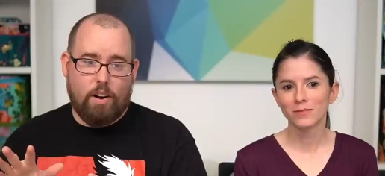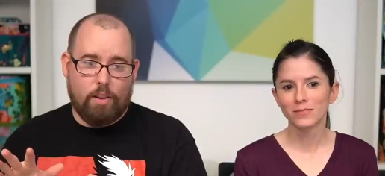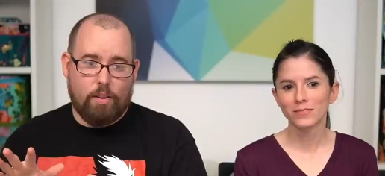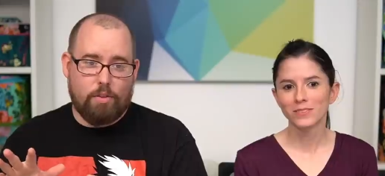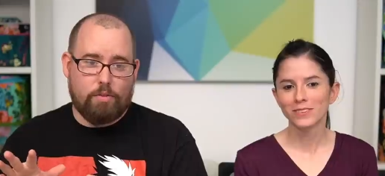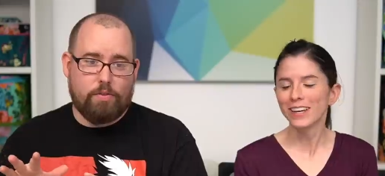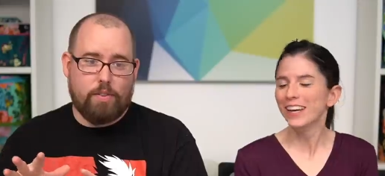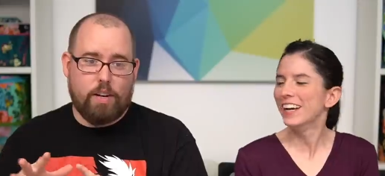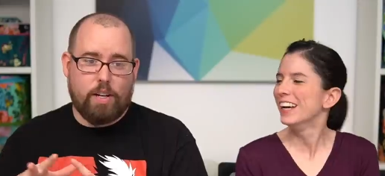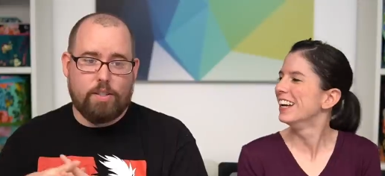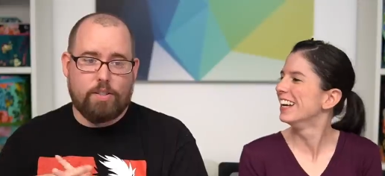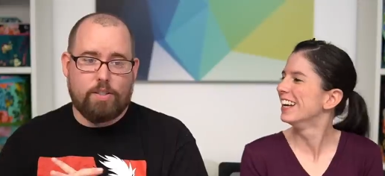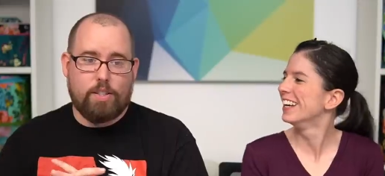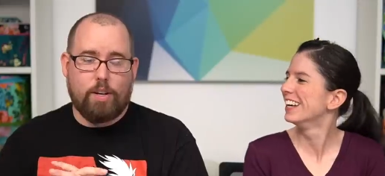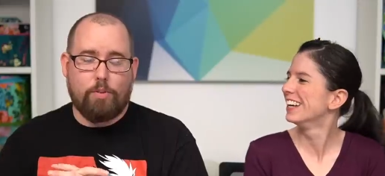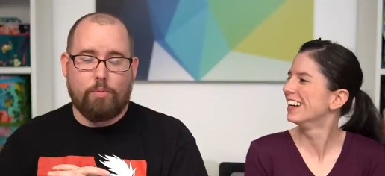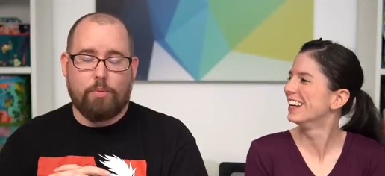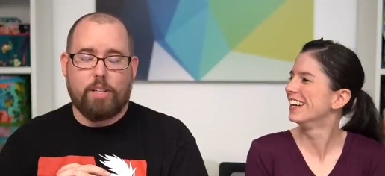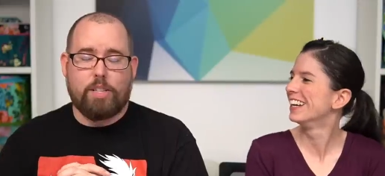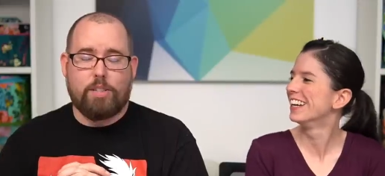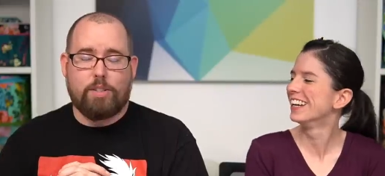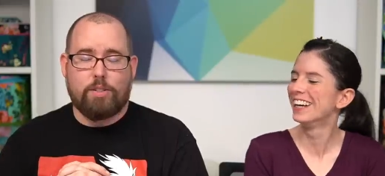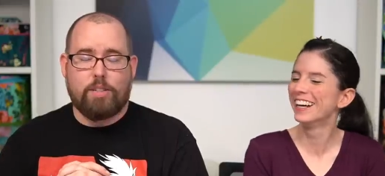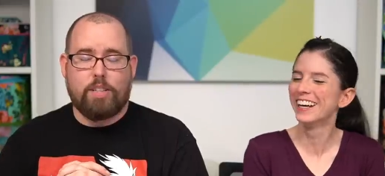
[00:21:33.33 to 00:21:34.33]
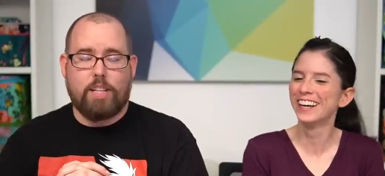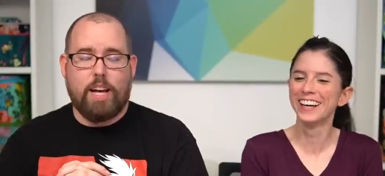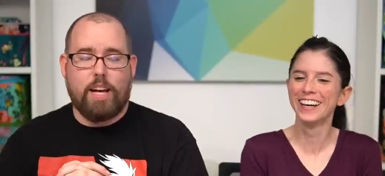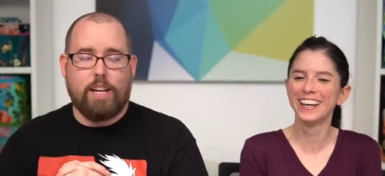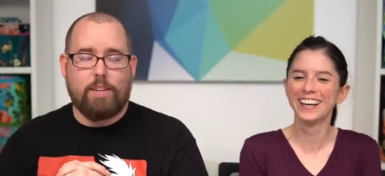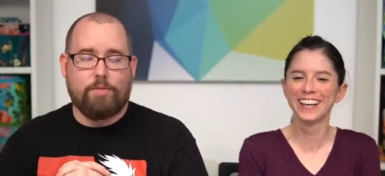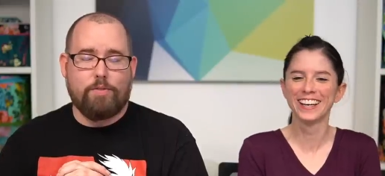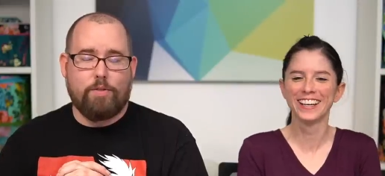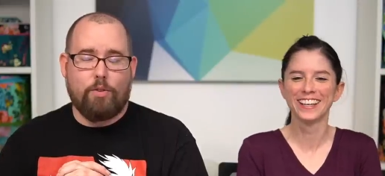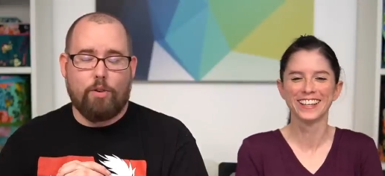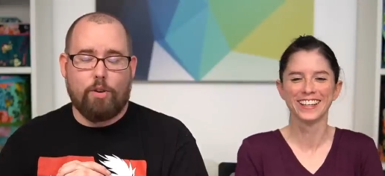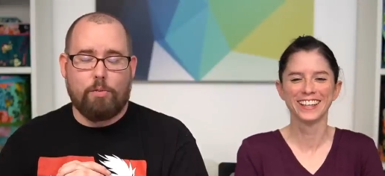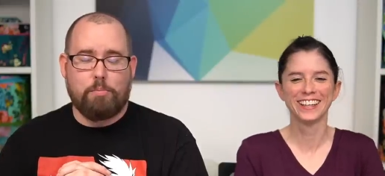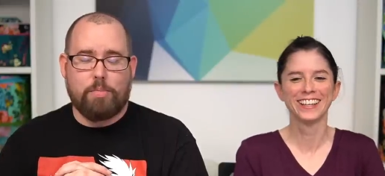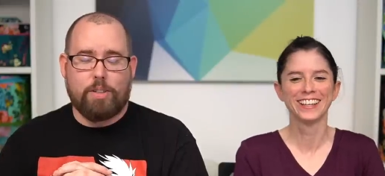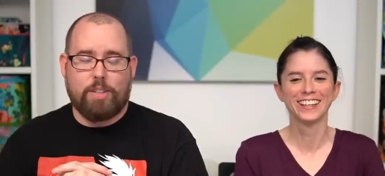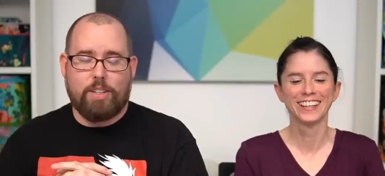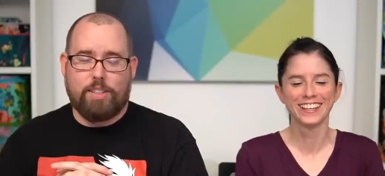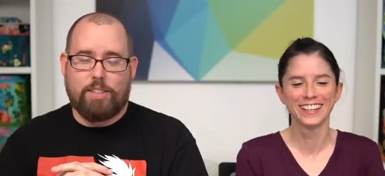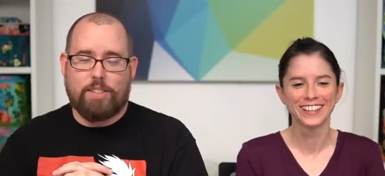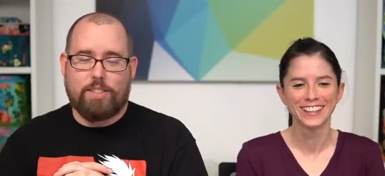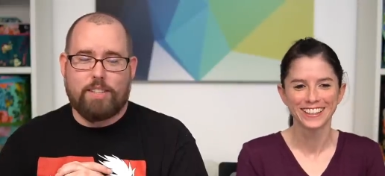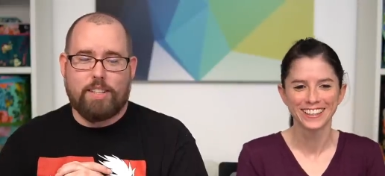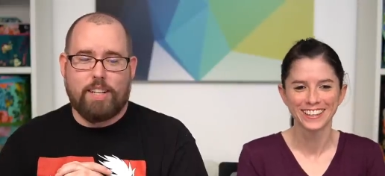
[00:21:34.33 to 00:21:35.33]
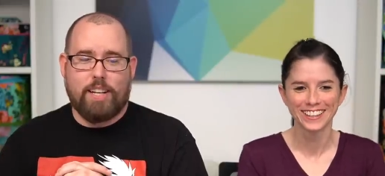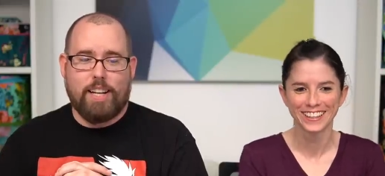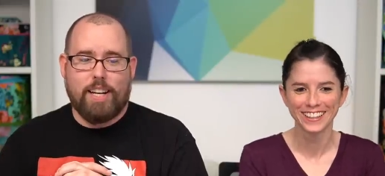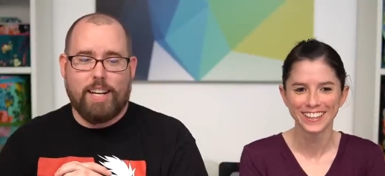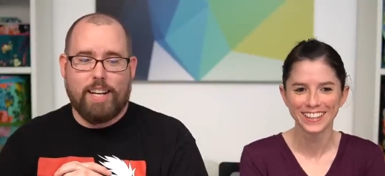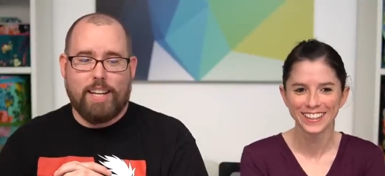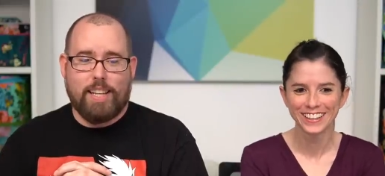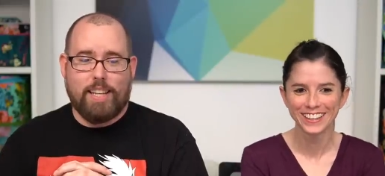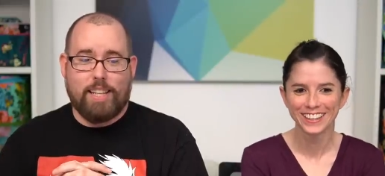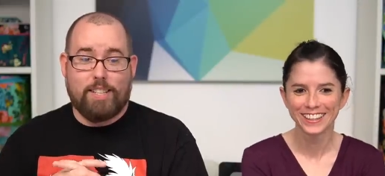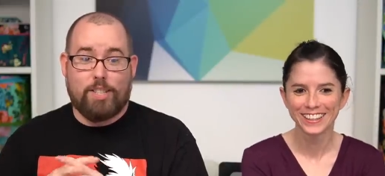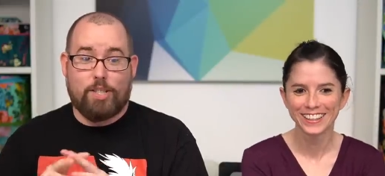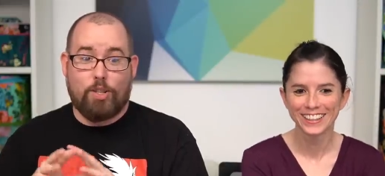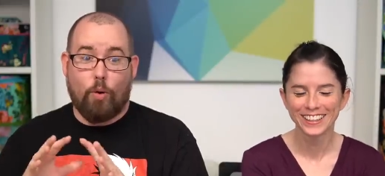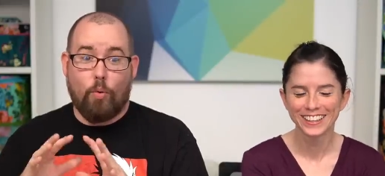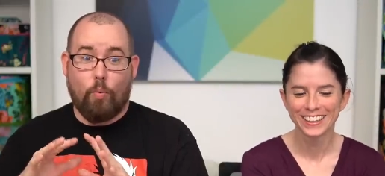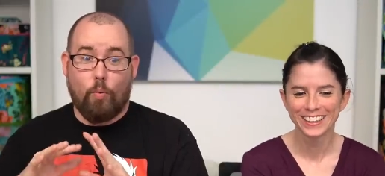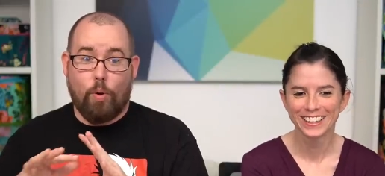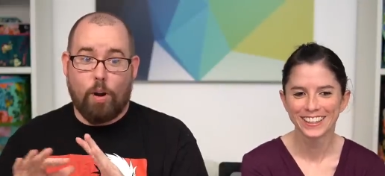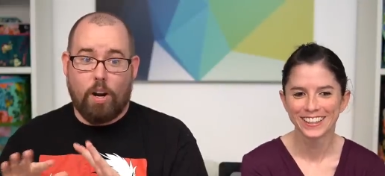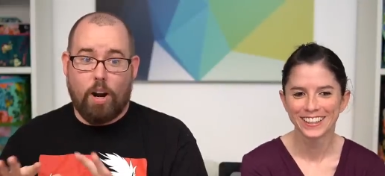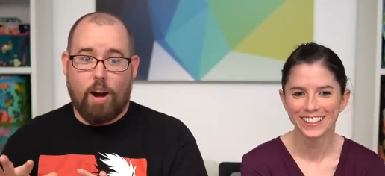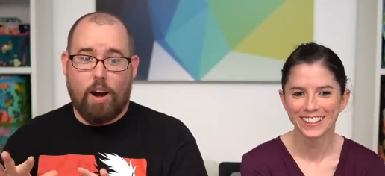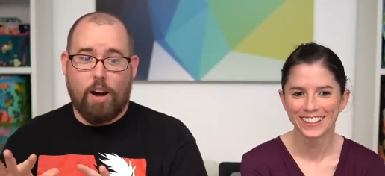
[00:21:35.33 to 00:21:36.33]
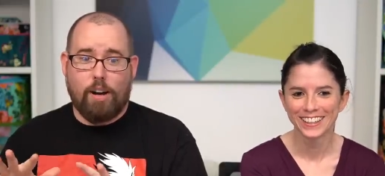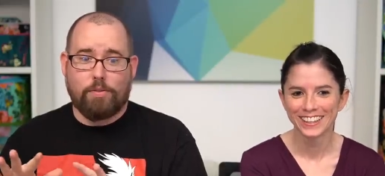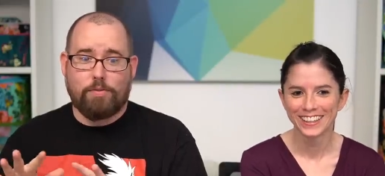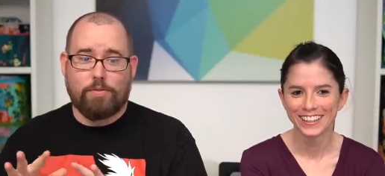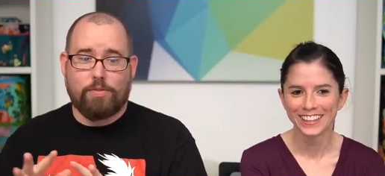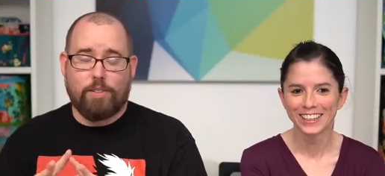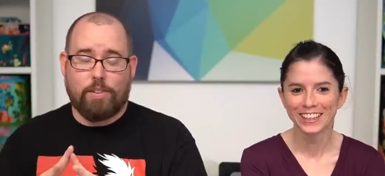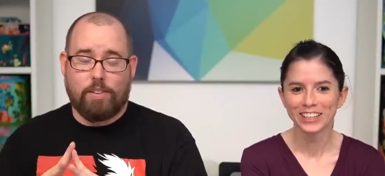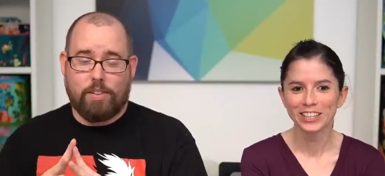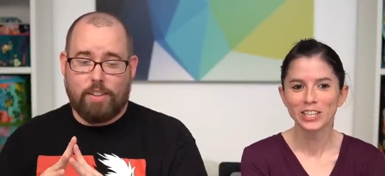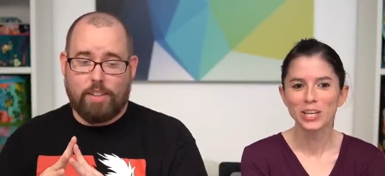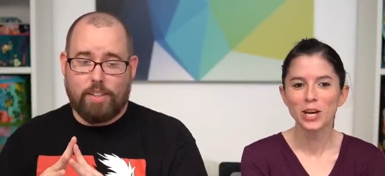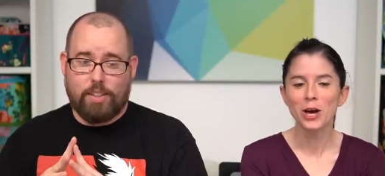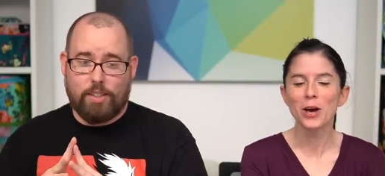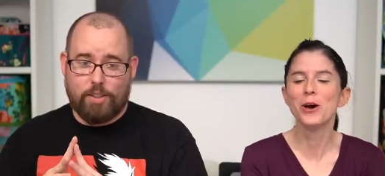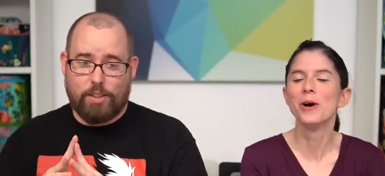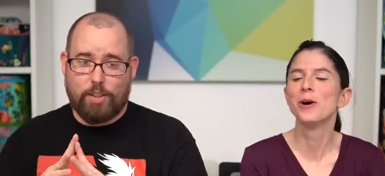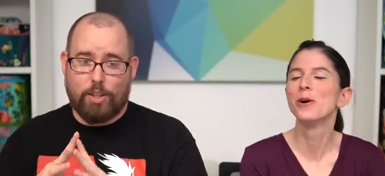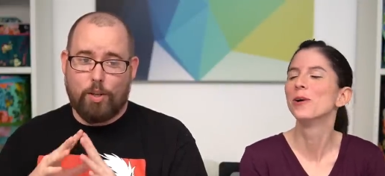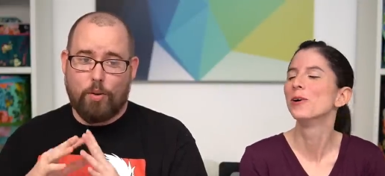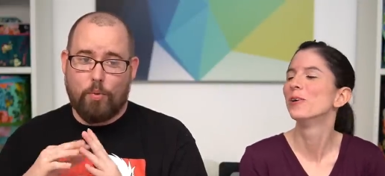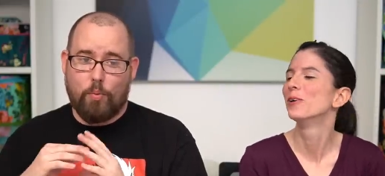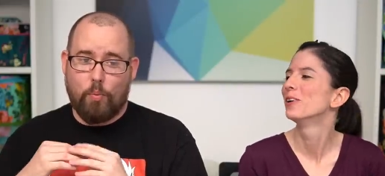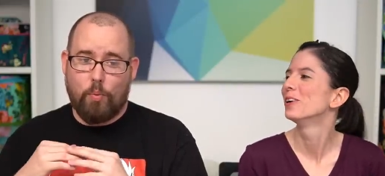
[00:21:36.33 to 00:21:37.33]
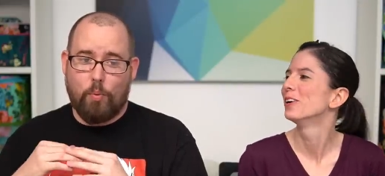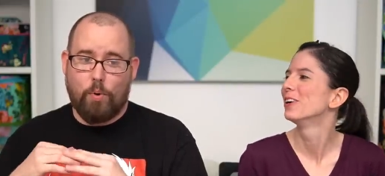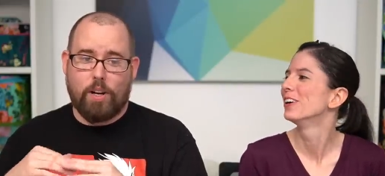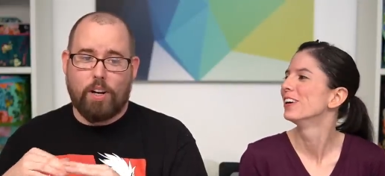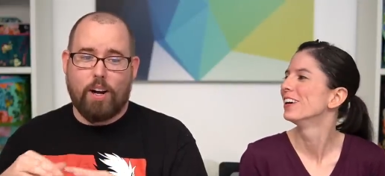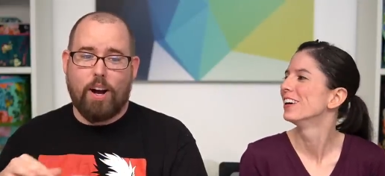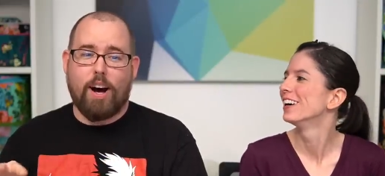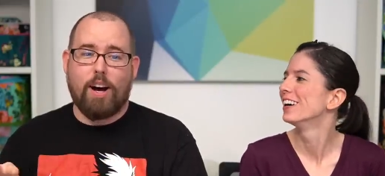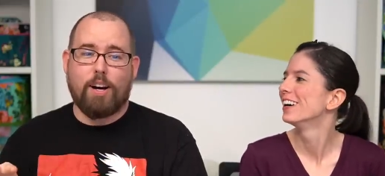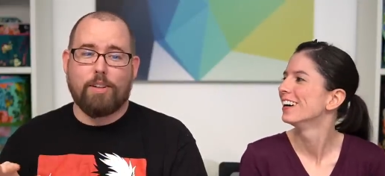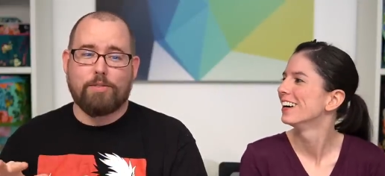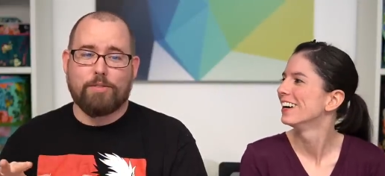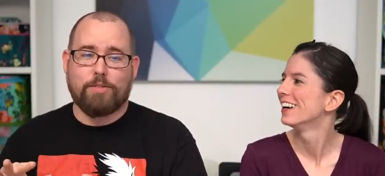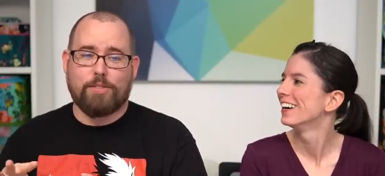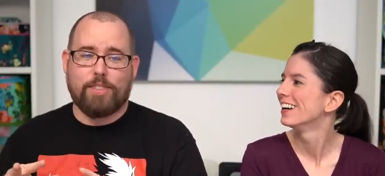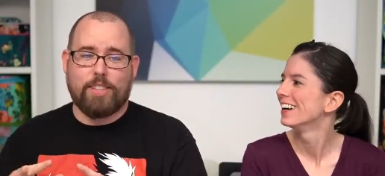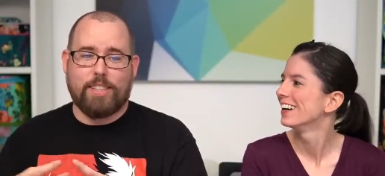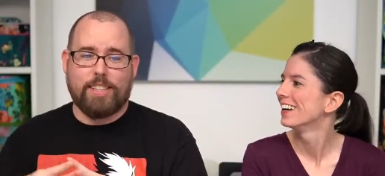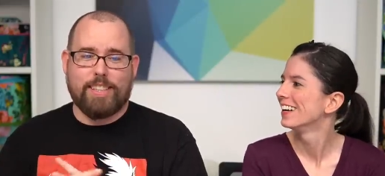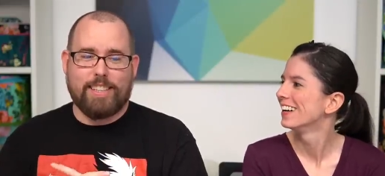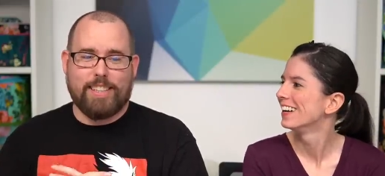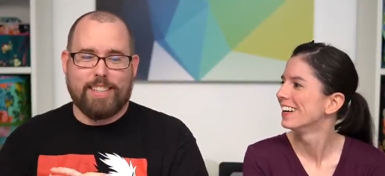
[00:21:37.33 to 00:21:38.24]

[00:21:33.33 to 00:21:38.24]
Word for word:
Speaker 1: other friends that we did that for him because this is a one-off, literally one-off.